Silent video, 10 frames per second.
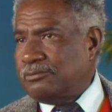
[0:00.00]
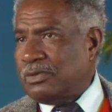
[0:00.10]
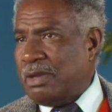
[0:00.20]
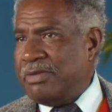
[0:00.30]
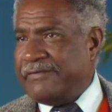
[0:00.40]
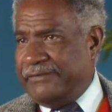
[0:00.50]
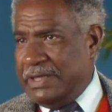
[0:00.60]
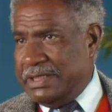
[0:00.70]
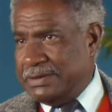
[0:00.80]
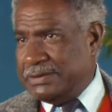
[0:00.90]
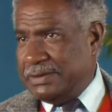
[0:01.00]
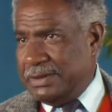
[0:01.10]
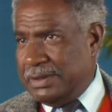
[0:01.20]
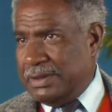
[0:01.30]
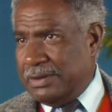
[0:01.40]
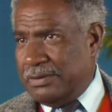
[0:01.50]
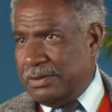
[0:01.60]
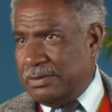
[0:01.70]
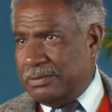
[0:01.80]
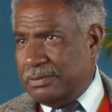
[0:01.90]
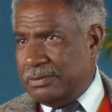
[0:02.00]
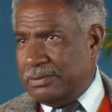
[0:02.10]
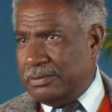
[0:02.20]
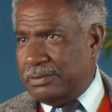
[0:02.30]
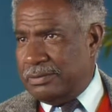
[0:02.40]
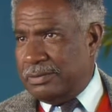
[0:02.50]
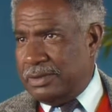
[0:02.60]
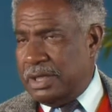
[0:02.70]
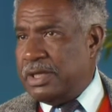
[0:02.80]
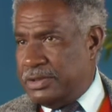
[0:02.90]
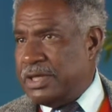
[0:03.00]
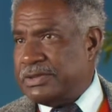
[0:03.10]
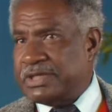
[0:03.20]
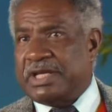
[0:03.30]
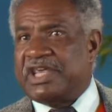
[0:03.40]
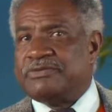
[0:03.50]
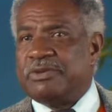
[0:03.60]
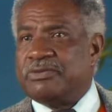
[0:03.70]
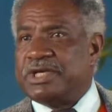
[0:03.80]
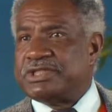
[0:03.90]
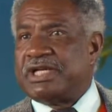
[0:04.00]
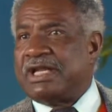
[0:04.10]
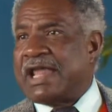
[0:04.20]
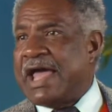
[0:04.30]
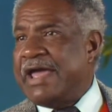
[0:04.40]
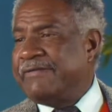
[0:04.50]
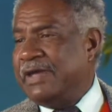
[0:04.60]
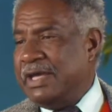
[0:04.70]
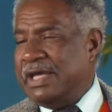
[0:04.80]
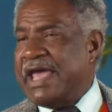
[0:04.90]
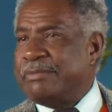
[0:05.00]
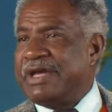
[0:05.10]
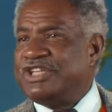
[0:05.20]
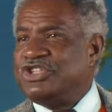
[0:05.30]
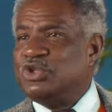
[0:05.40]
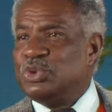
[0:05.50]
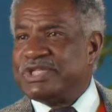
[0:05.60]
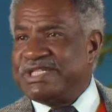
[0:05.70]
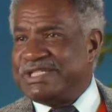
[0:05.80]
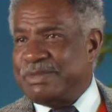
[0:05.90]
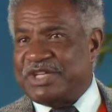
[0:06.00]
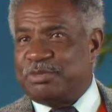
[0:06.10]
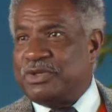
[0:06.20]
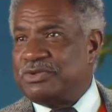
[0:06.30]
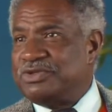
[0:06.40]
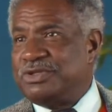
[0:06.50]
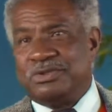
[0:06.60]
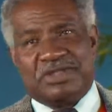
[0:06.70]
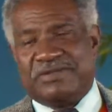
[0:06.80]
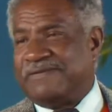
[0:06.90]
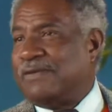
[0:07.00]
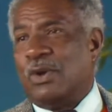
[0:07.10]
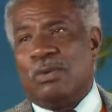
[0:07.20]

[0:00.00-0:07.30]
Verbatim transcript: my feelings. But it know. keeps you humble. It, it does, and it keeps me rich and alive and my juices, my spiritual juices flow